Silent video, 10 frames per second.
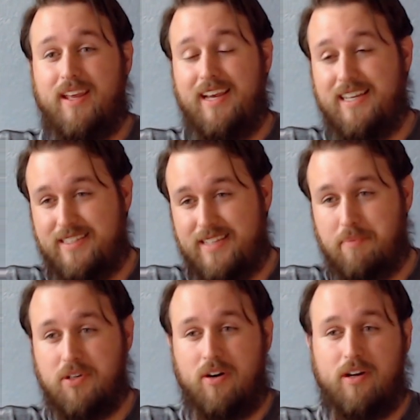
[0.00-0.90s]
He
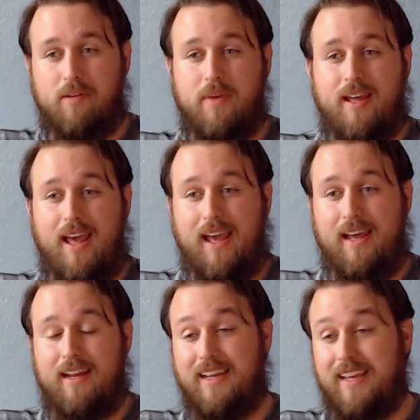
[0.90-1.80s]
steps on him,
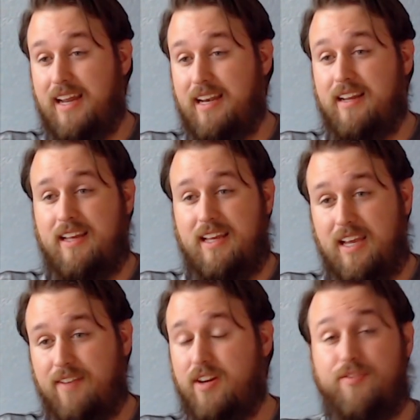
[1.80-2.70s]
and again,
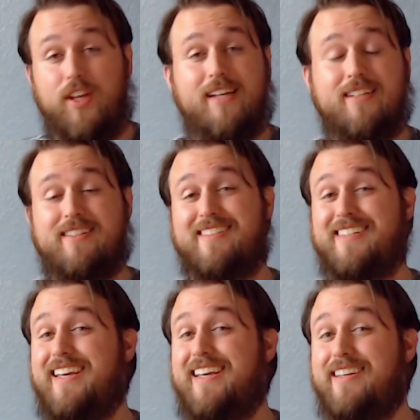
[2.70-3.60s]
even if you didn't
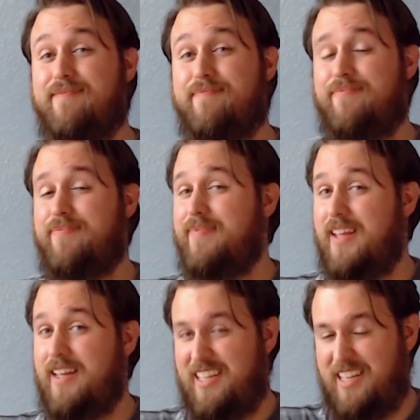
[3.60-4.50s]
see it,
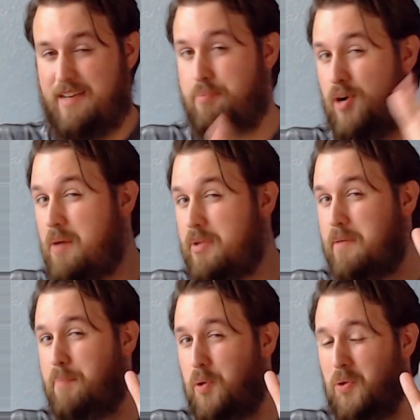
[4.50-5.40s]
you
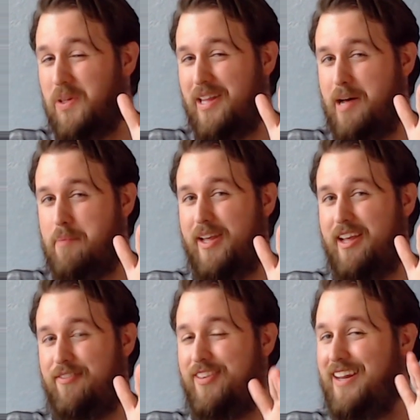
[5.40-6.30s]
probably pull up
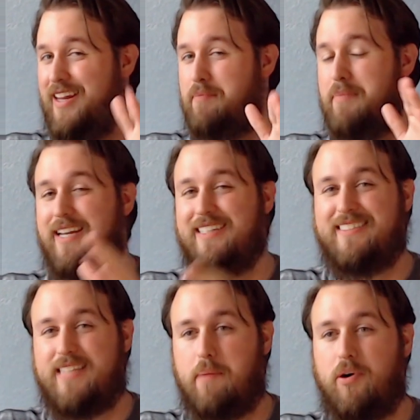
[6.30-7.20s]
if you didn't mean to
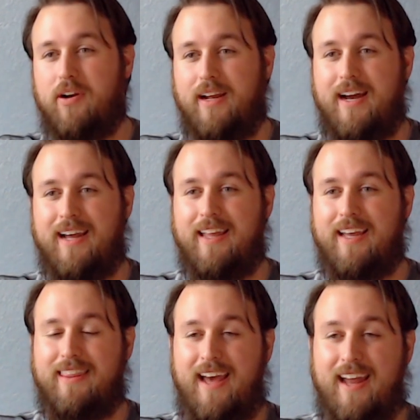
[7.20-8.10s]
step on a guy
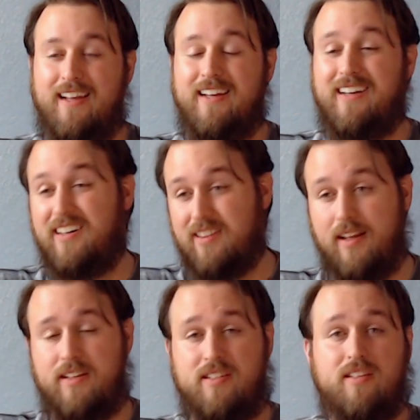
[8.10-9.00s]
like that,
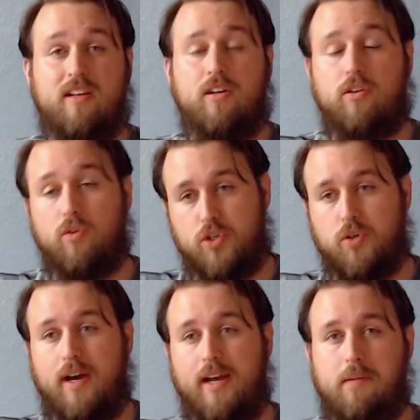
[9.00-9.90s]
unless you're
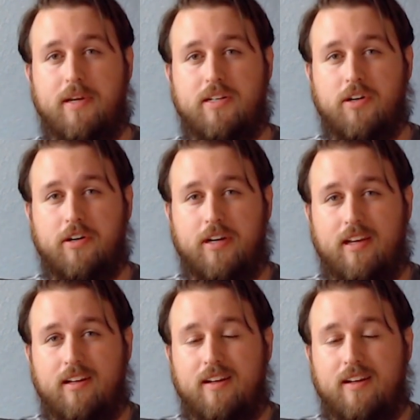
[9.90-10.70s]
trying to be dirty.